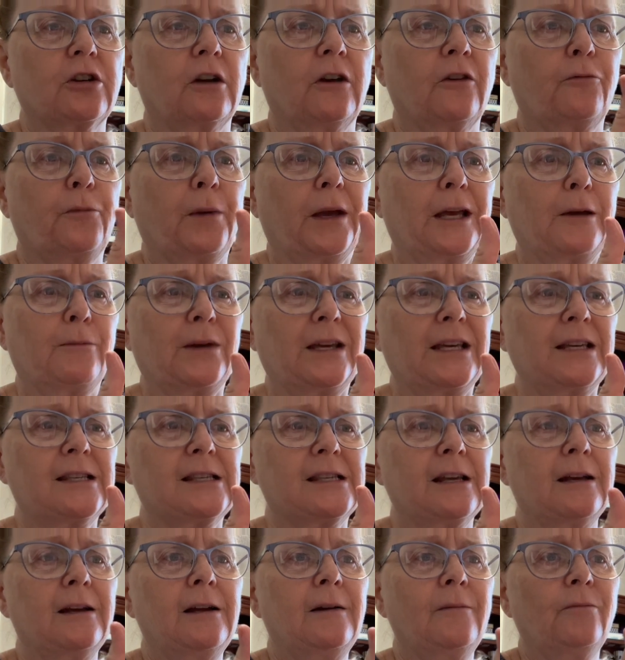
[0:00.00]
of babies,
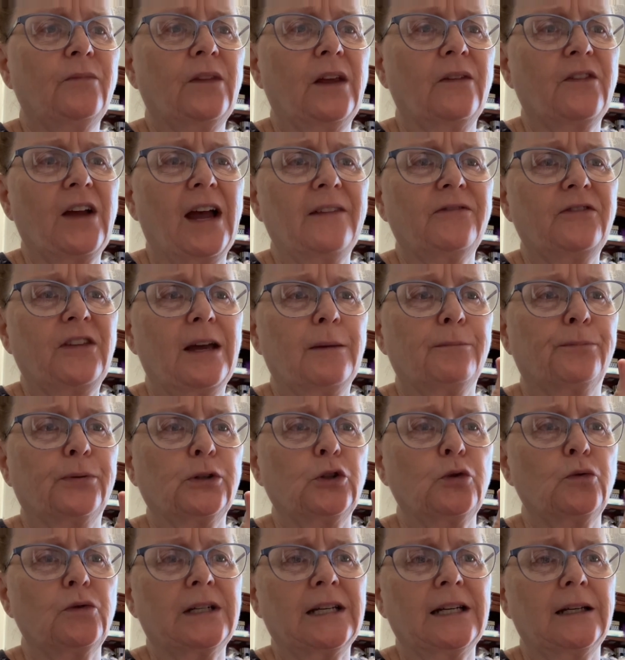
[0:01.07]
they've got that
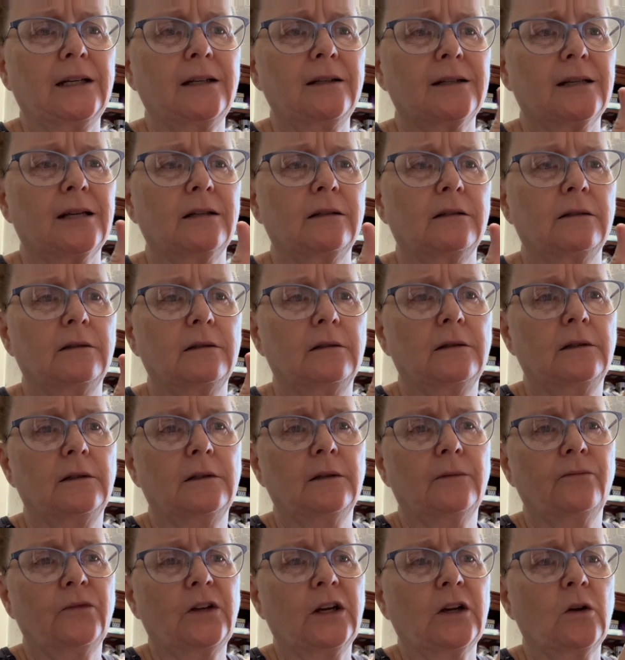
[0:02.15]
blue tint
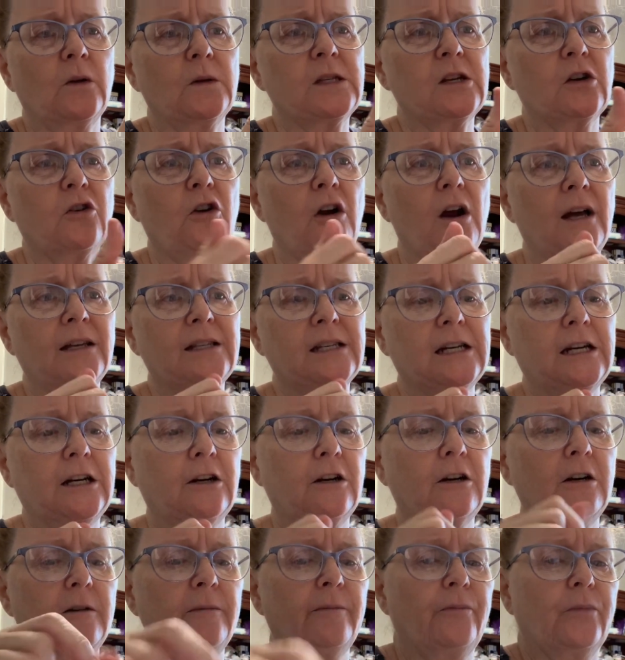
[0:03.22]
that goes across
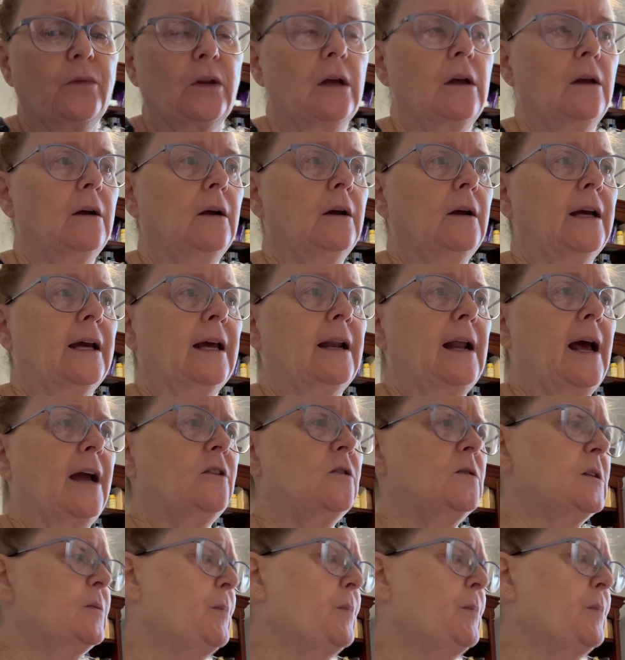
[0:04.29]
here, and I use